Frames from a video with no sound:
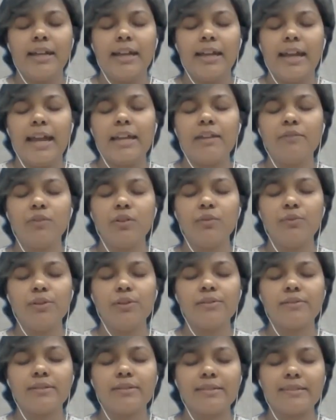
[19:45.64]
And we
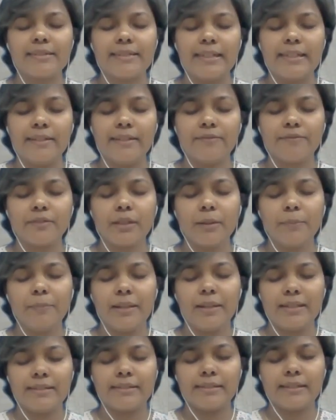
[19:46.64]
will receive the
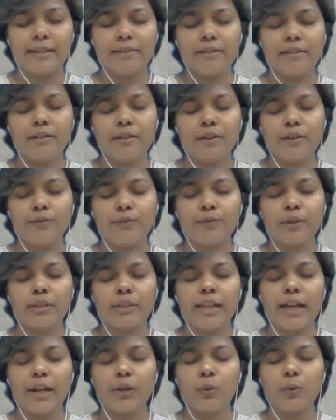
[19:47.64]
blessing for
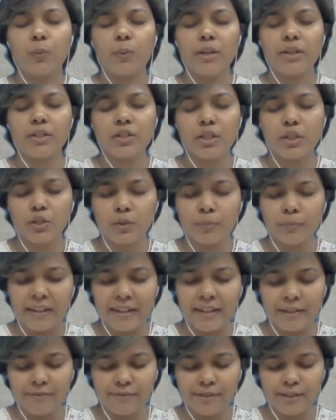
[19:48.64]
that wish to
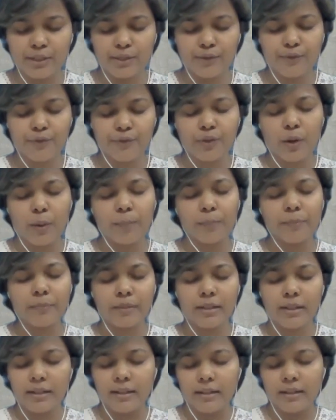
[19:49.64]
manifest from
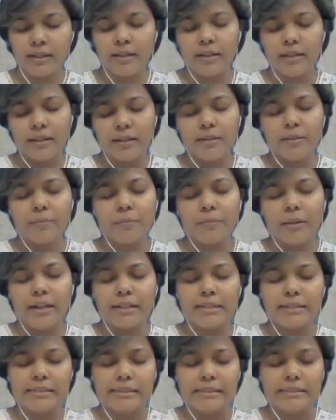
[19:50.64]
Ma
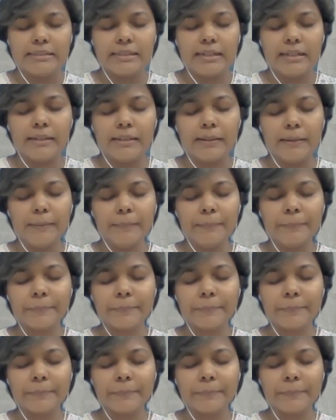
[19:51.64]
Green Tara.